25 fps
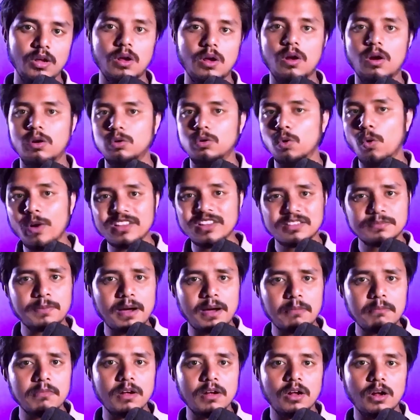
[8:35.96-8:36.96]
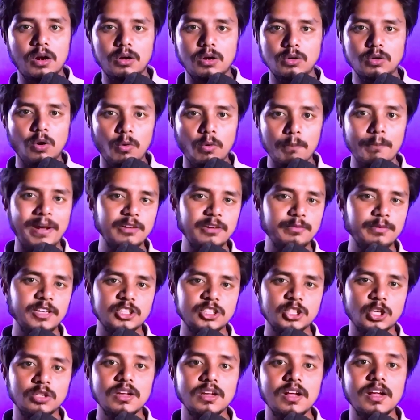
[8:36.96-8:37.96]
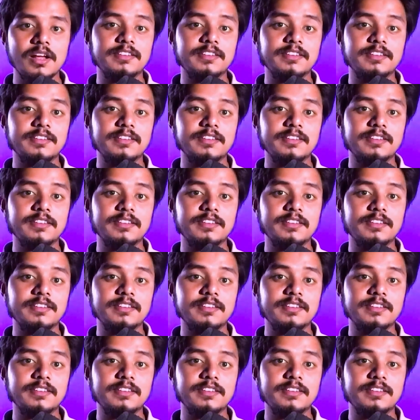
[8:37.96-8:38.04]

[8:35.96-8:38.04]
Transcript: No spam, no manipulation,